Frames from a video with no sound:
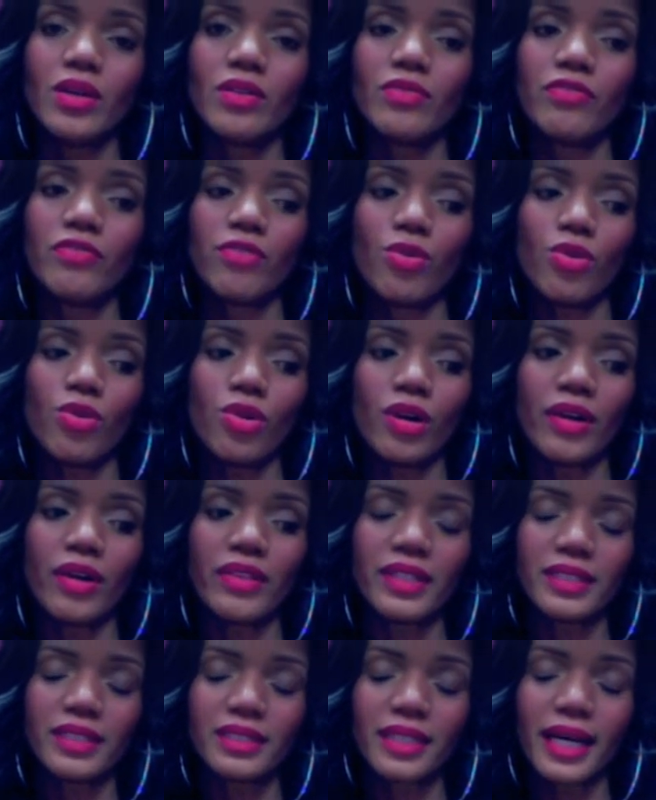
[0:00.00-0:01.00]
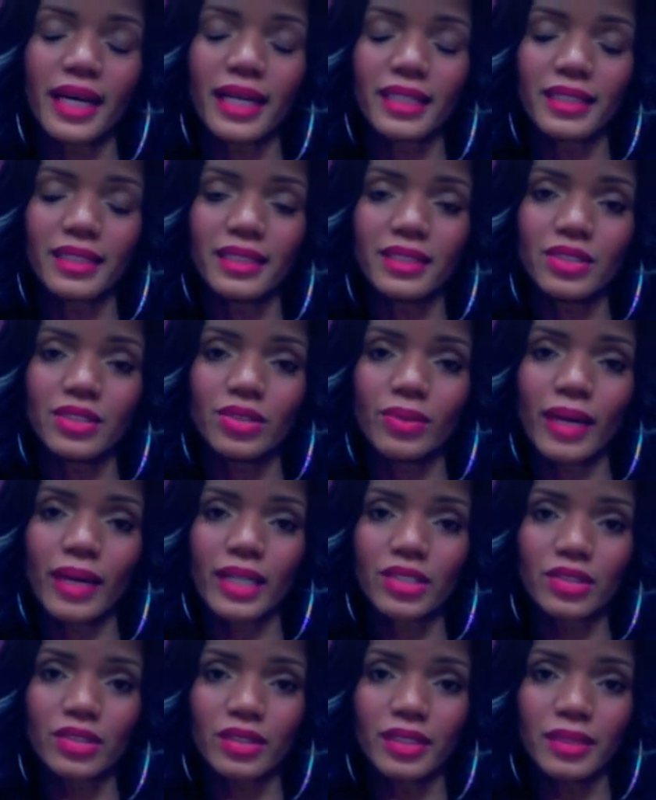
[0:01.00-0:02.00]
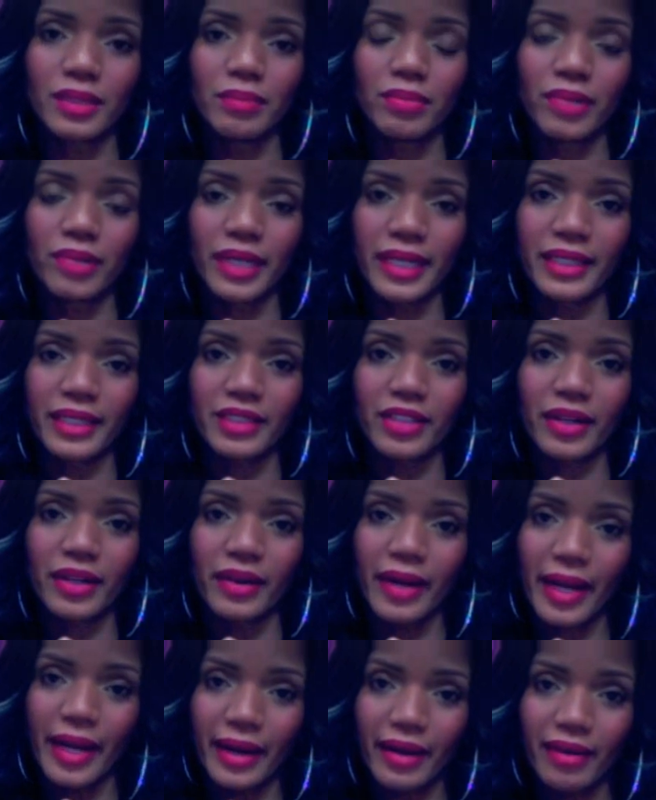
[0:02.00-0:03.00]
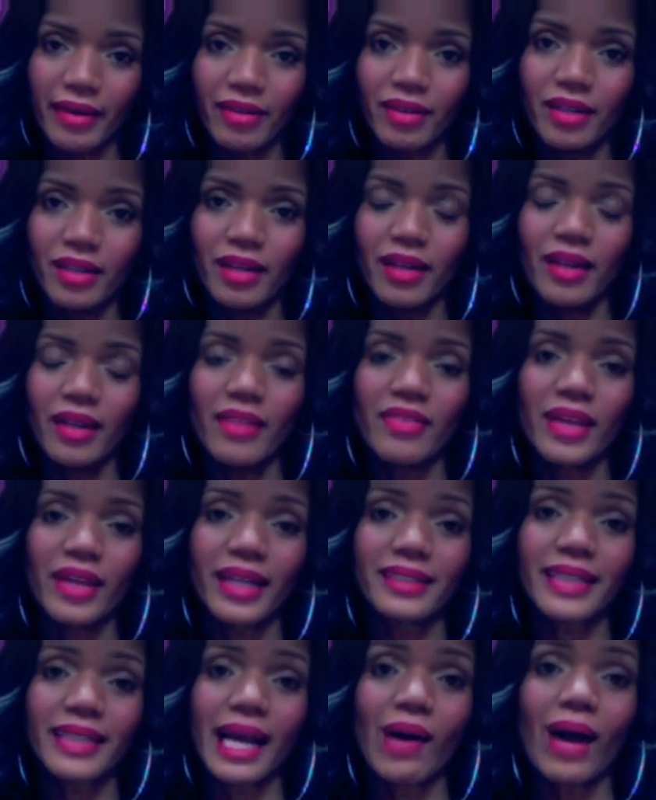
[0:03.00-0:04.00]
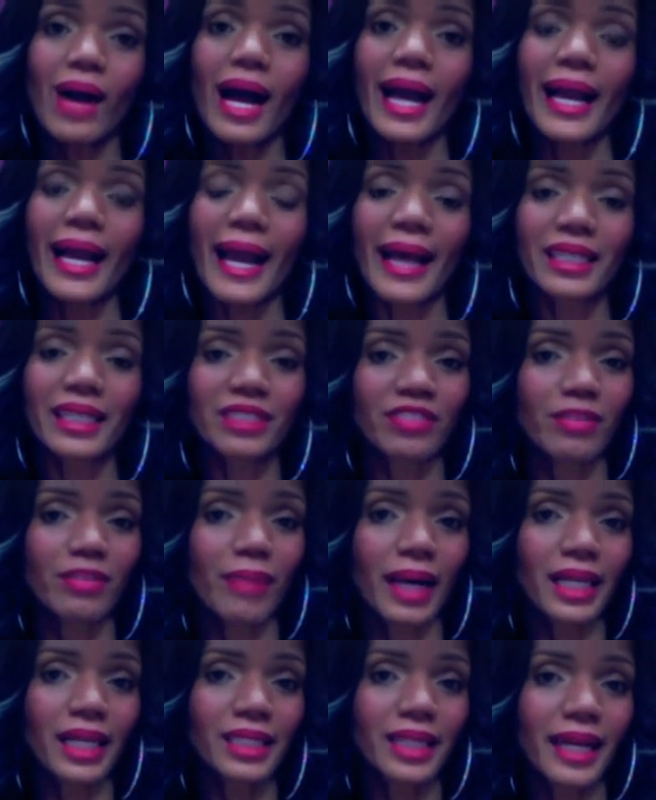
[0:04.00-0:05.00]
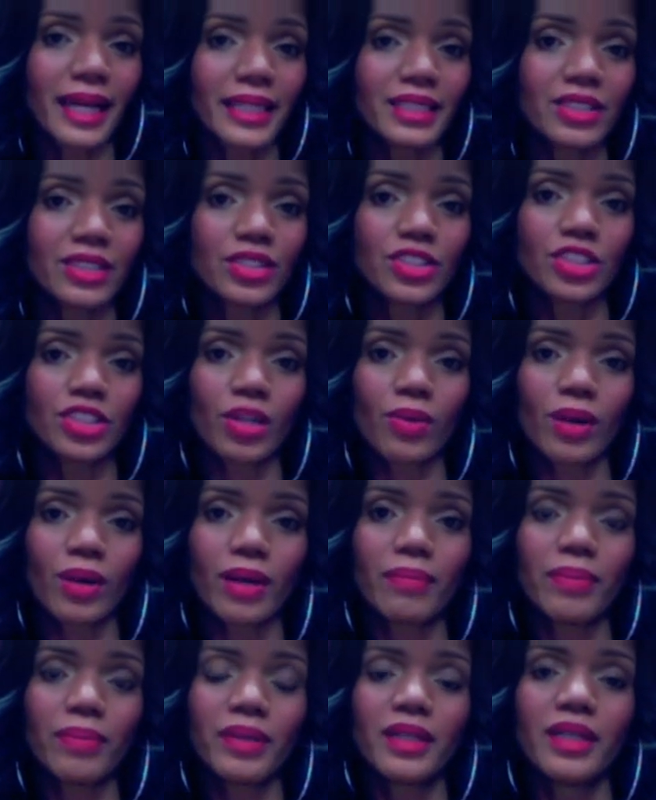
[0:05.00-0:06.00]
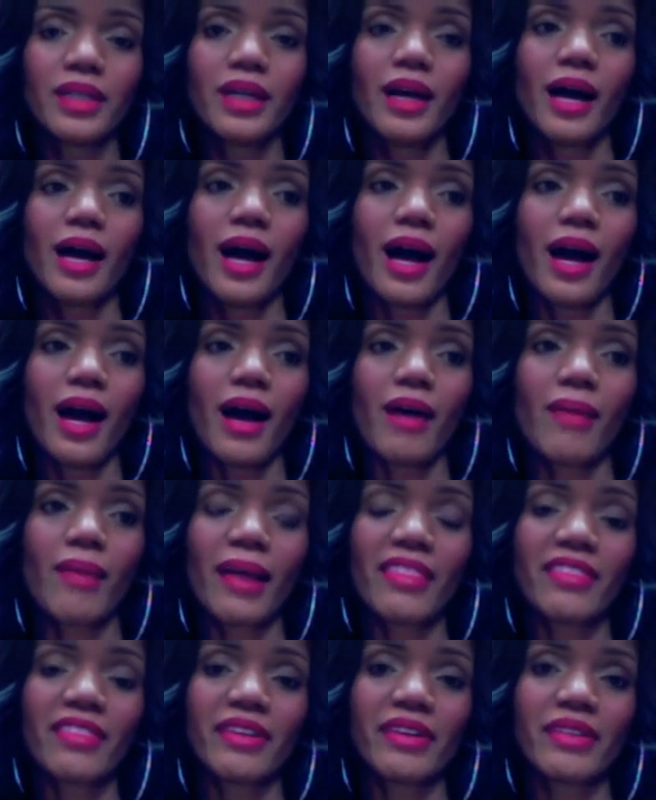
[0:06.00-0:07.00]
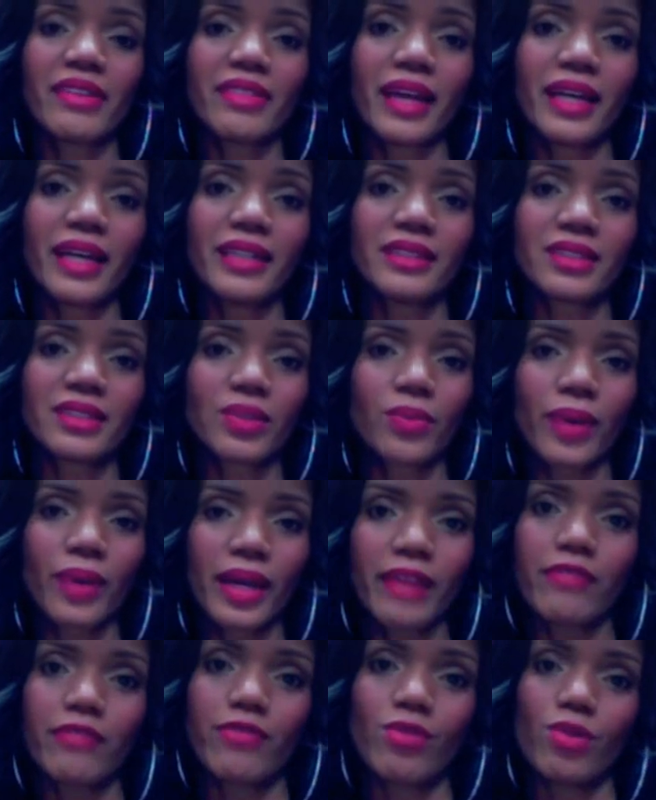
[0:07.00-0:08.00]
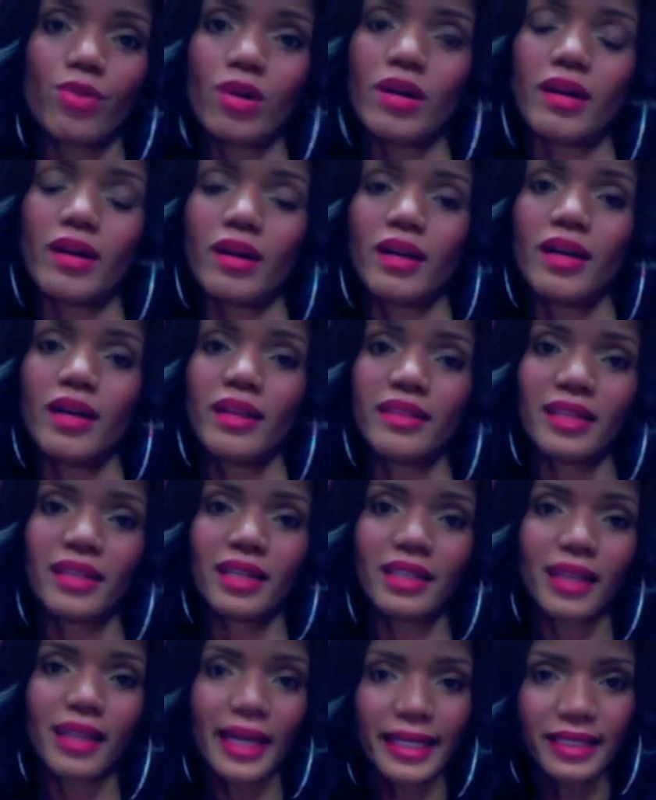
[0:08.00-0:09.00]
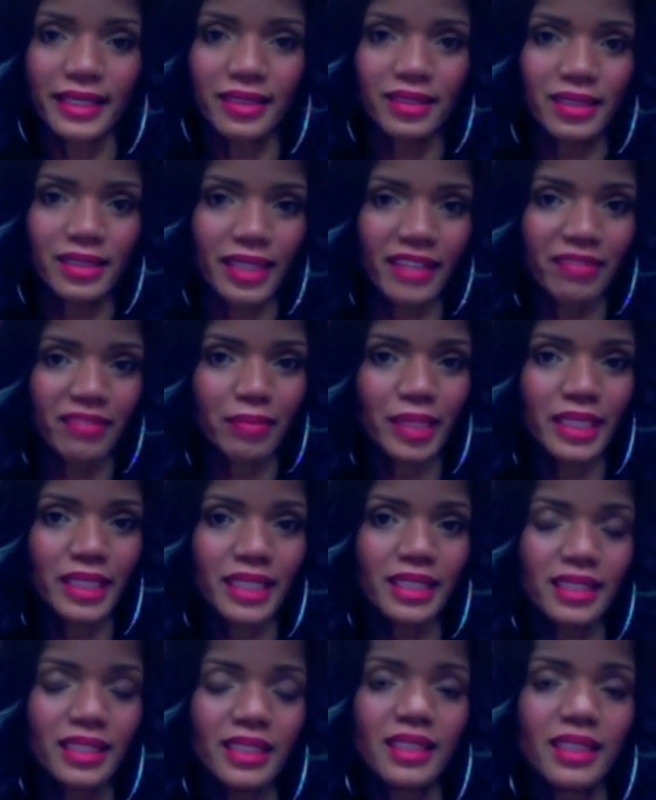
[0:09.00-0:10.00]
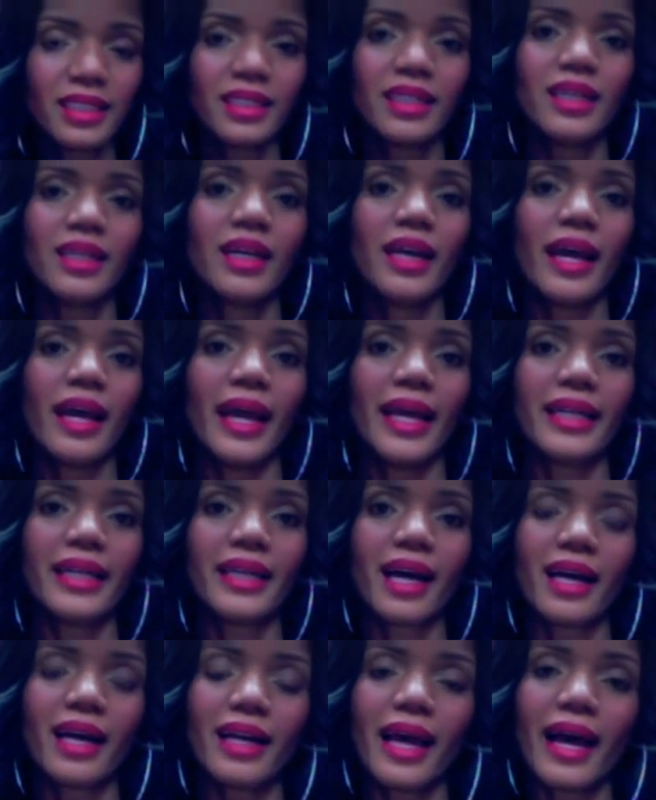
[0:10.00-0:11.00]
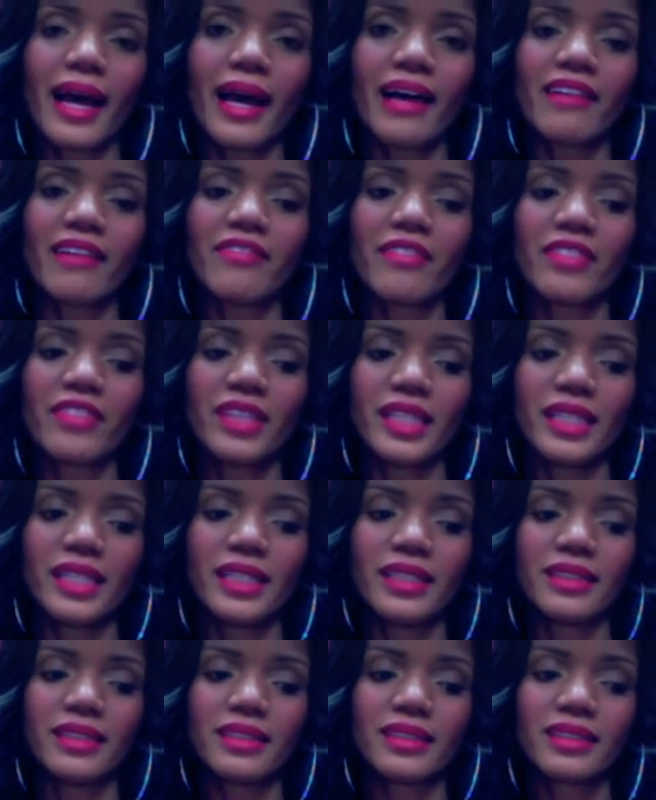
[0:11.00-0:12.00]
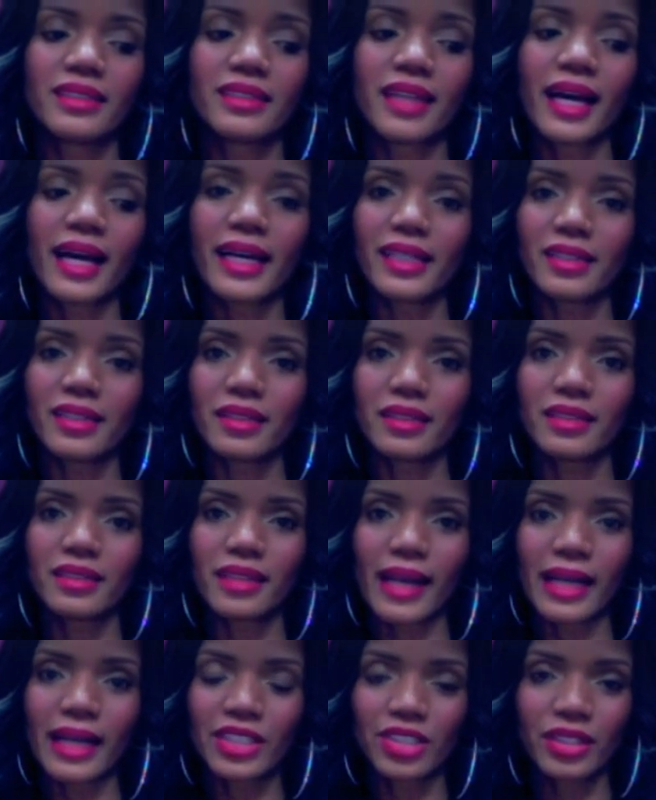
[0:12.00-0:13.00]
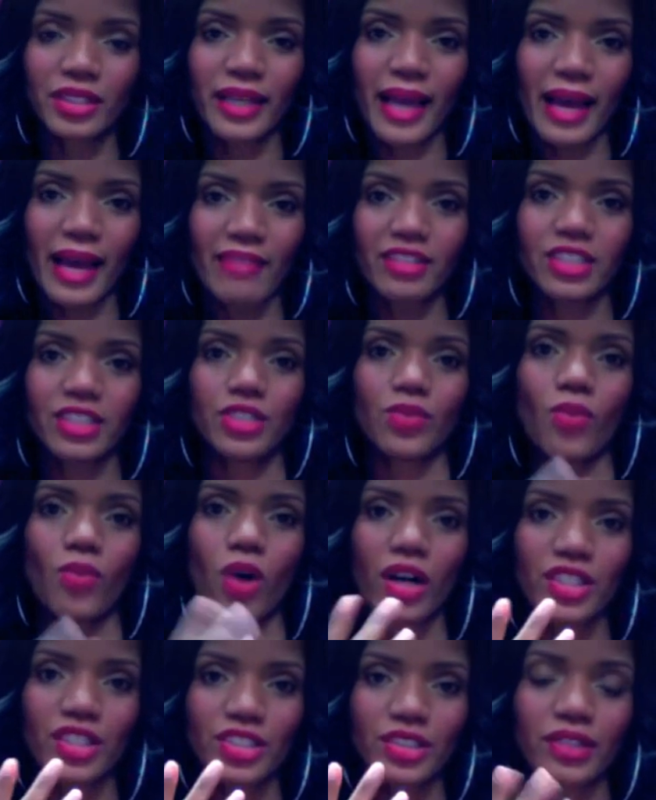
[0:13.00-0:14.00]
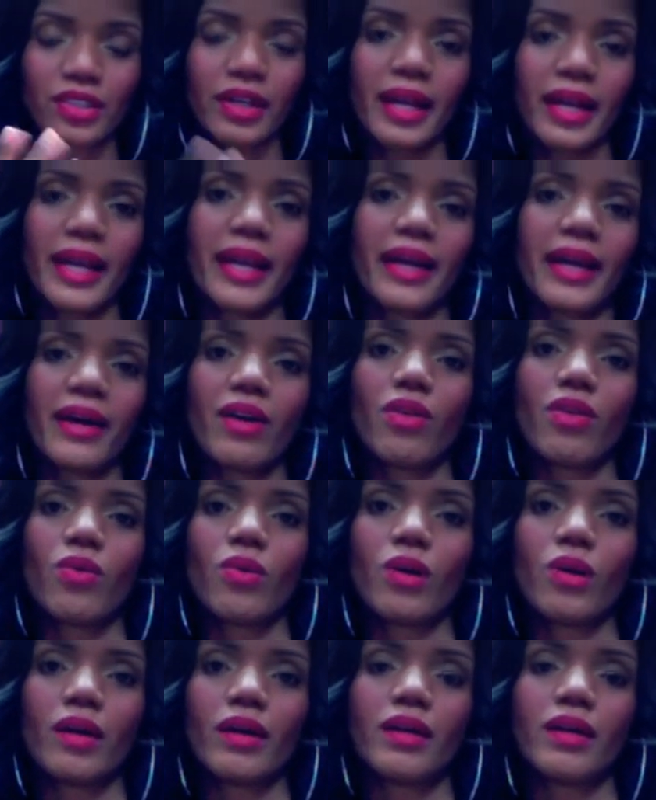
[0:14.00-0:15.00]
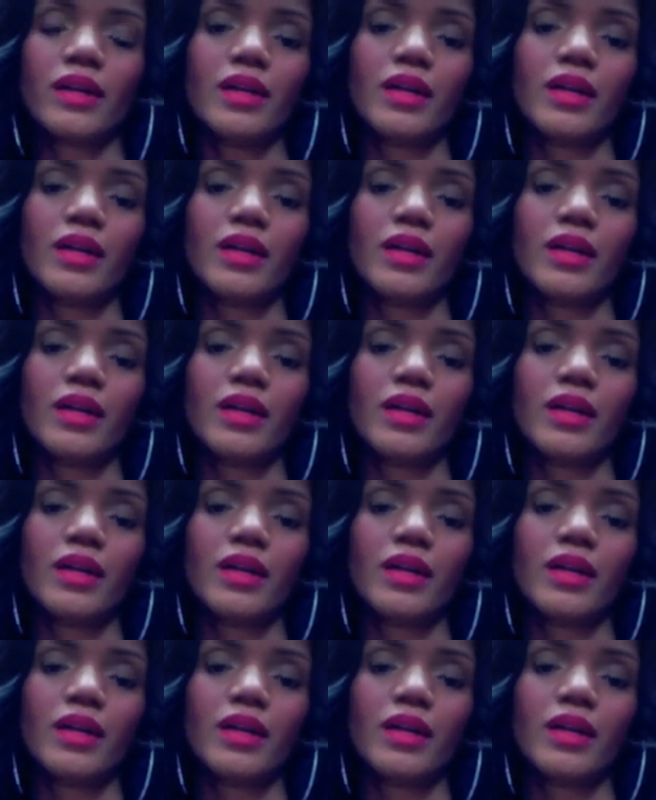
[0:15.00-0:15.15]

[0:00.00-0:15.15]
for the stylist to actually braid their hair. That is how I ask for my clients to show up. I think that it's a way for the client to save money and not have the stylist actually having to wash their hair or